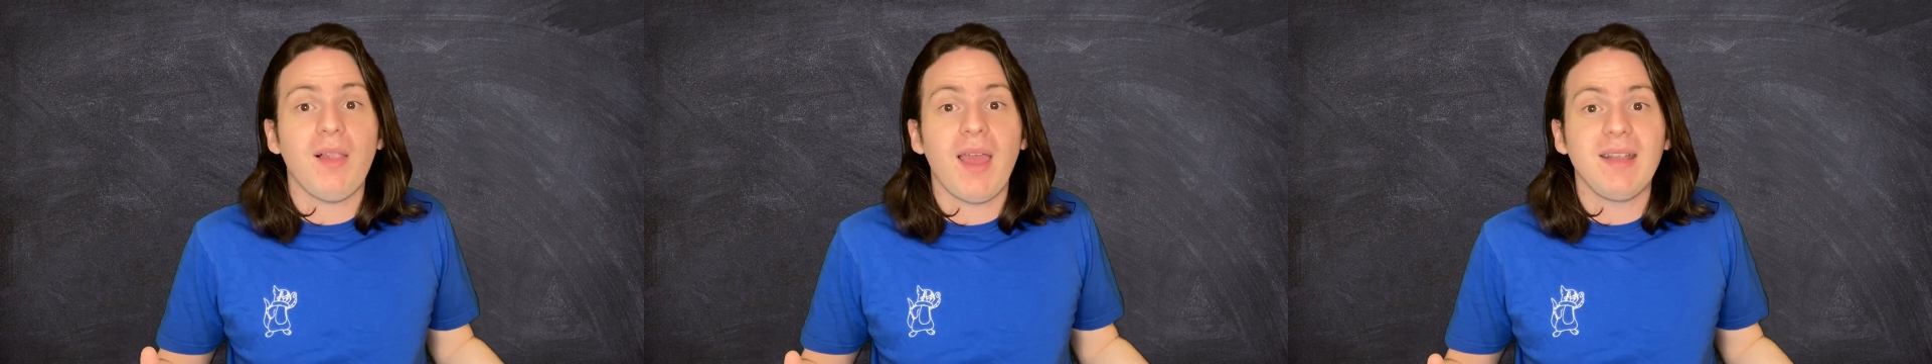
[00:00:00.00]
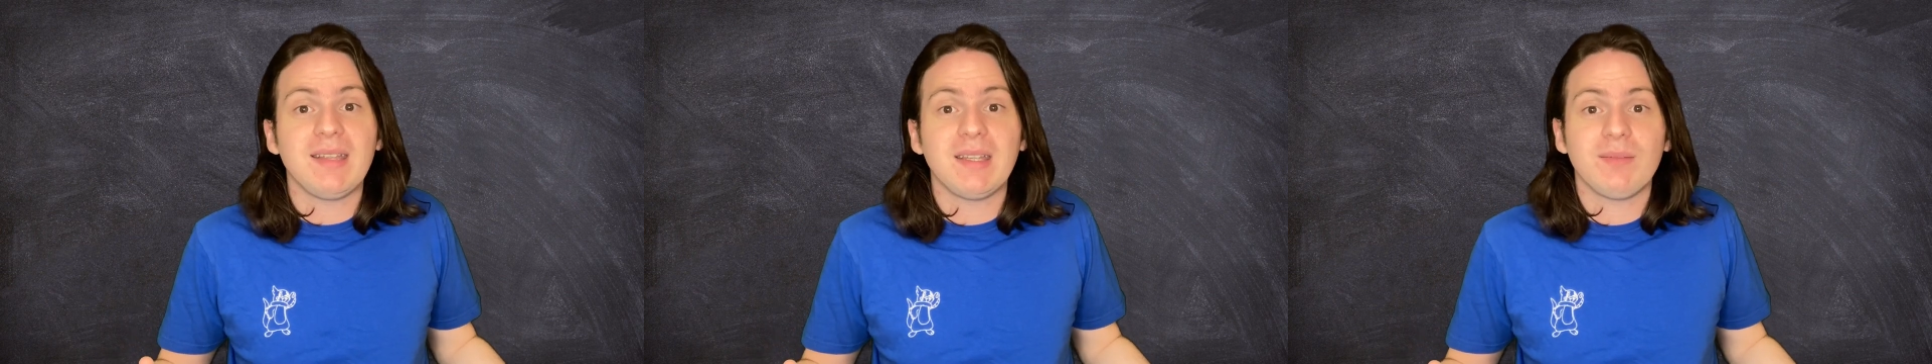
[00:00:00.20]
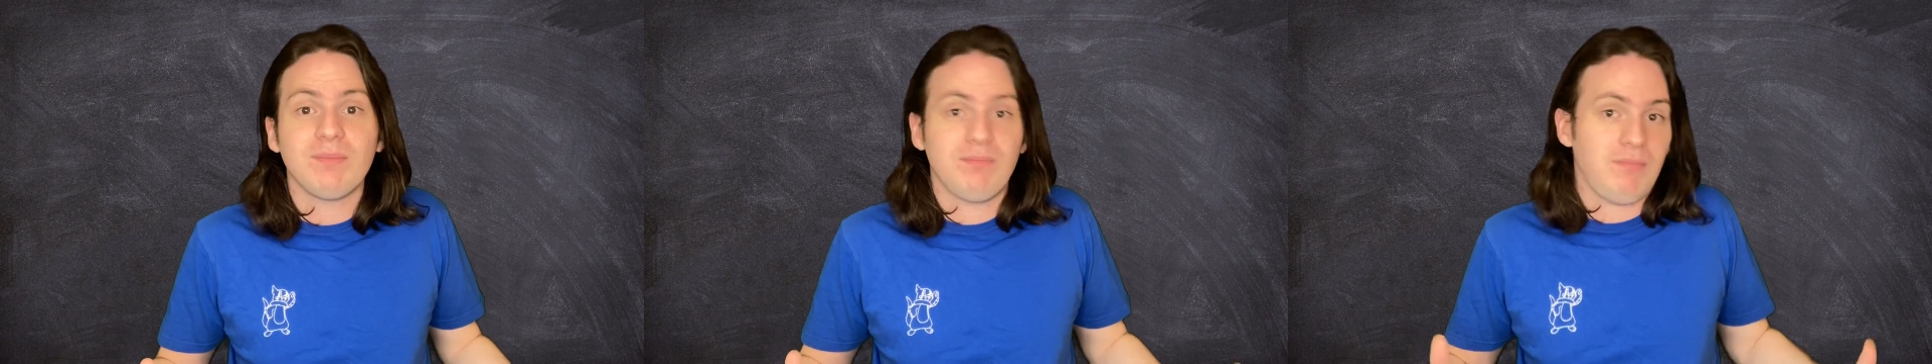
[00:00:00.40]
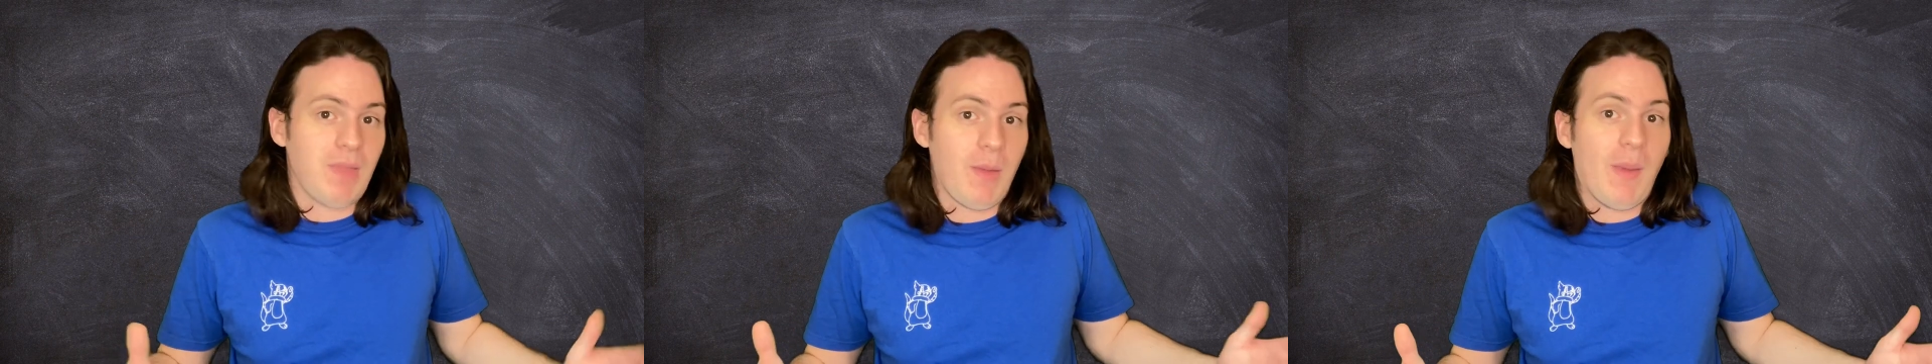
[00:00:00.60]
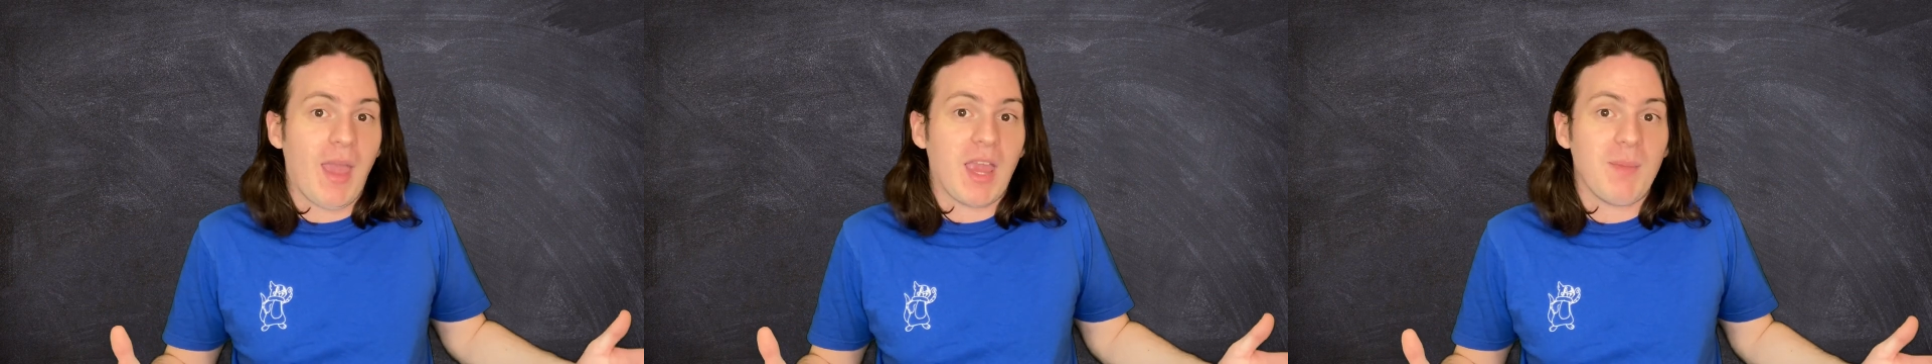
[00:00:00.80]
liked it,
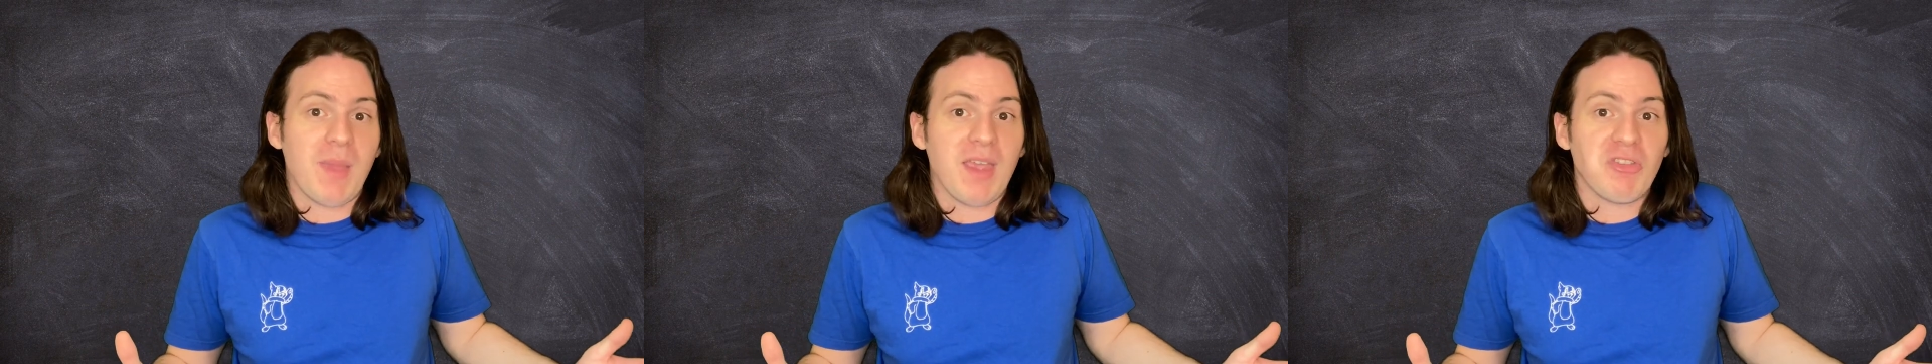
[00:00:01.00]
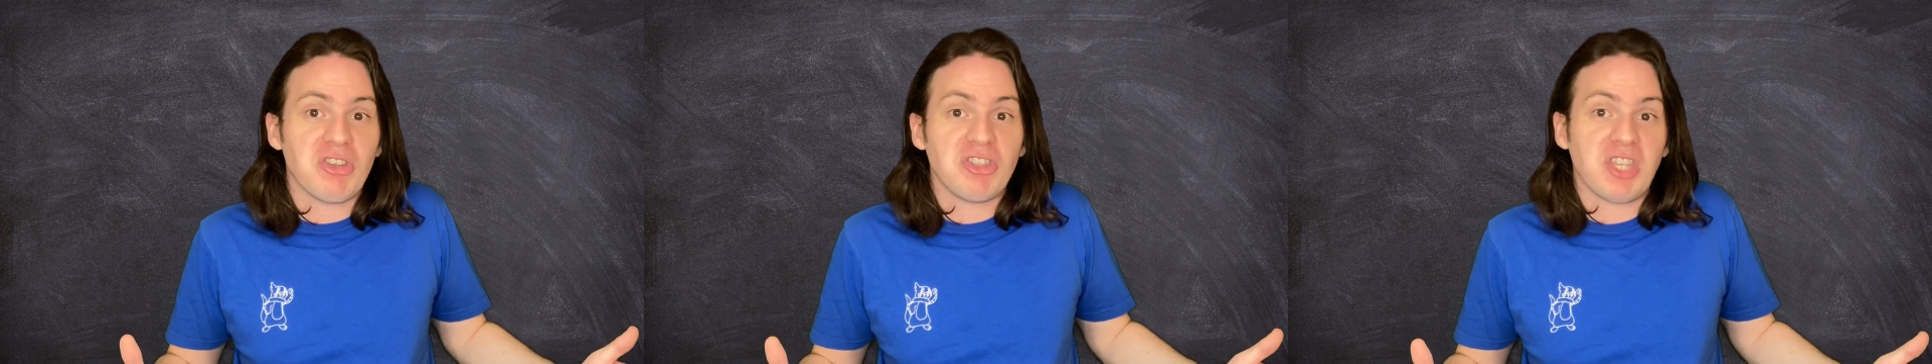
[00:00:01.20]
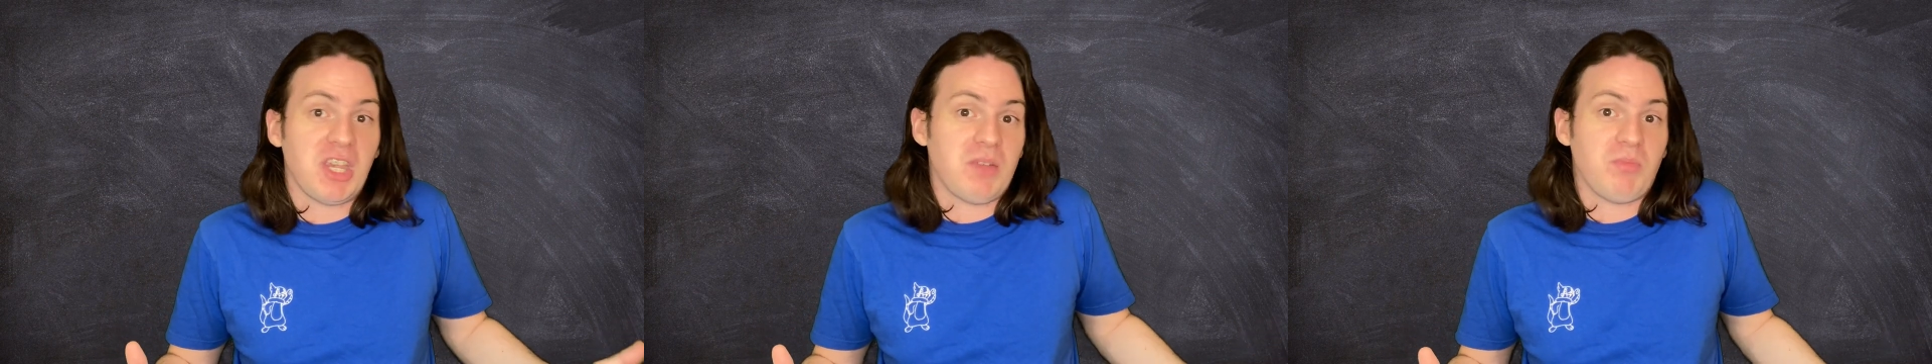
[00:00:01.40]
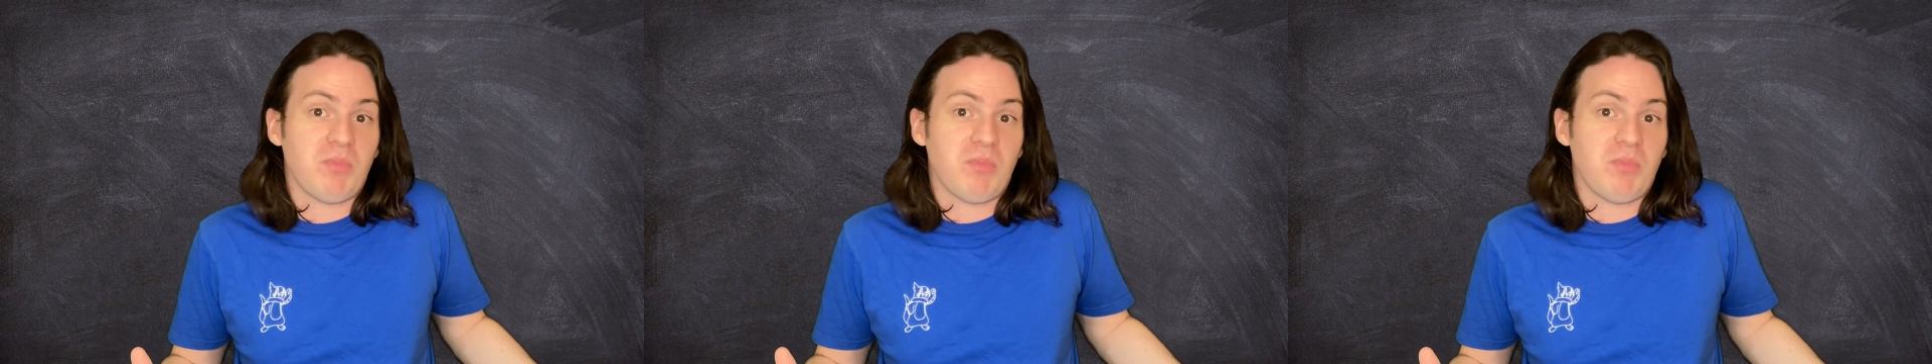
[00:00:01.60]
maybe I can make this like